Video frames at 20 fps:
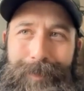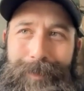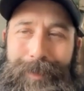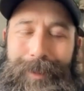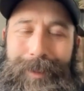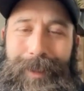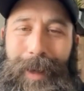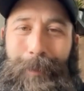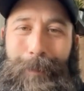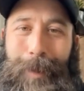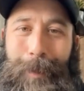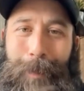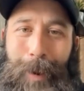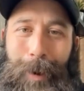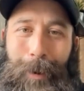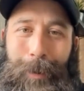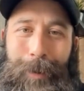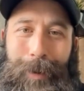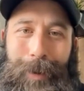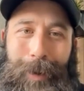something
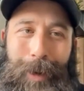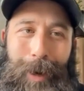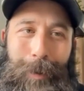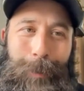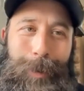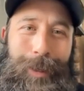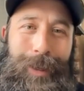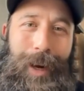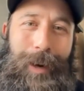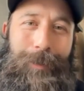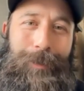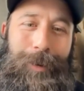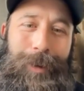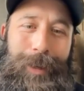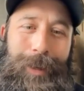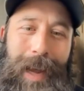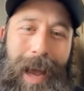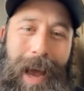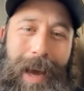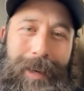about a
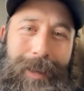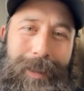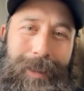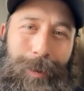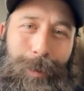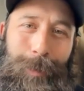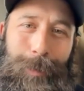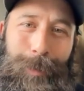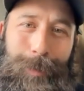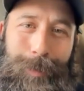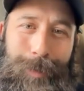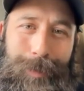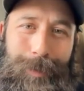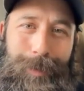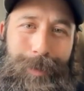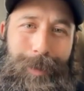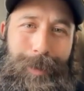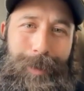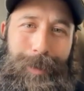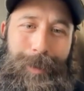recovering addict who's
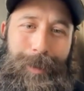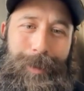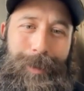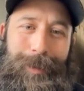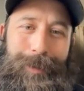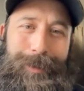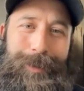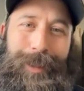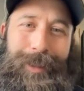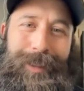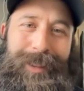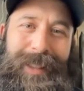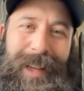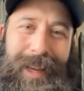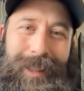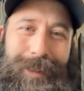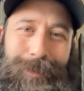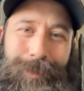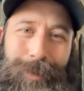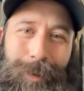
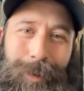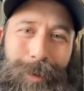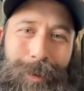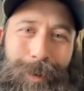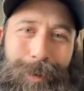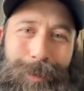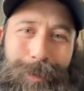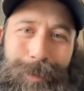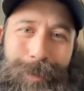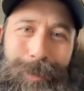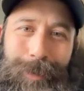successful and